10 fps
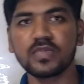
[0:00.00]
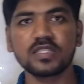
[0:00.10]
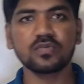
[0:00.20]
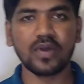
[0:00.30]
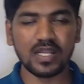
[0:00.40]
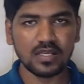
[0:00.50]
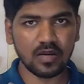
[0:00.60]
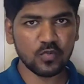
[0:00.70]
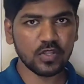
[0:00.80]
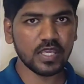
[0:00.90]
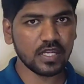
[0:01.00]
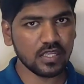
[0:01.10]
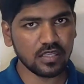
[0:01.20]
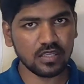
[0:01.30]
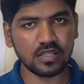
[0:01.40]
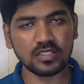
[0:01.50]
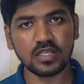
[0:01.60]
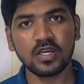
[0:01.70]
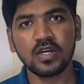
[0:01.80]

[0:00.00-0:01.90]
Means while communicating in English,